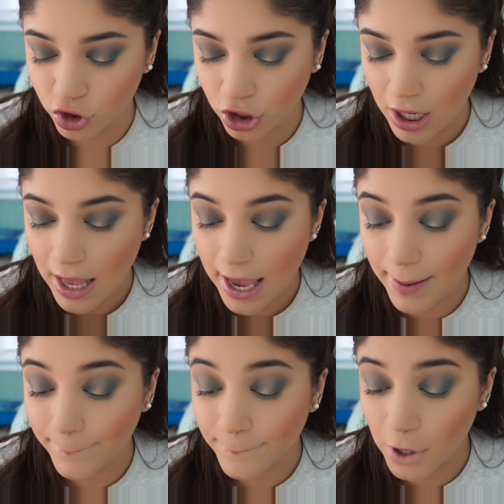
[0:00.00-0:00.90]
Shh
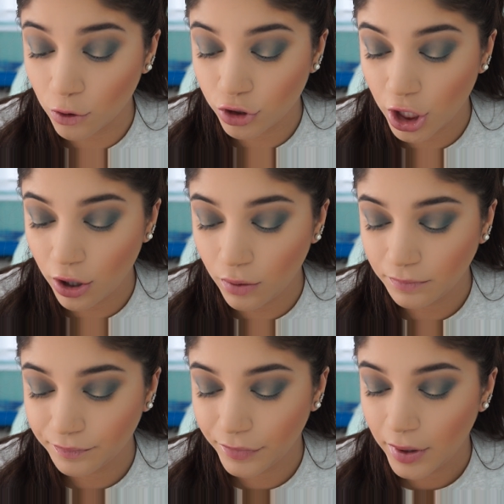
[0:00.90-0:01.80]
and
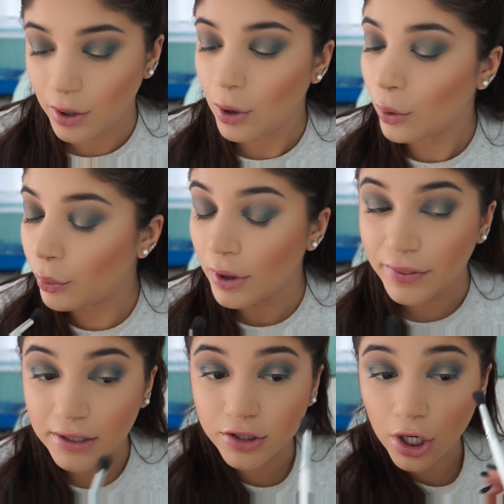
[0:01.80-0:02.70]
Mojo,
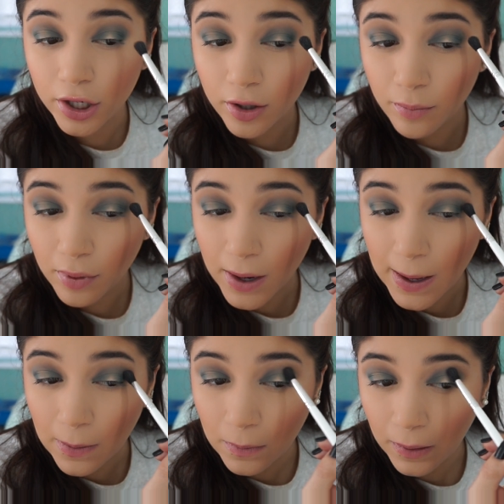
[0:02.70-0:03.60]
that darker
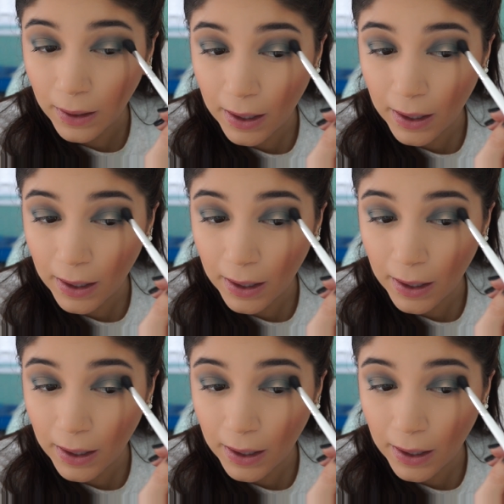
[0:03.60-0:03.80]
brown,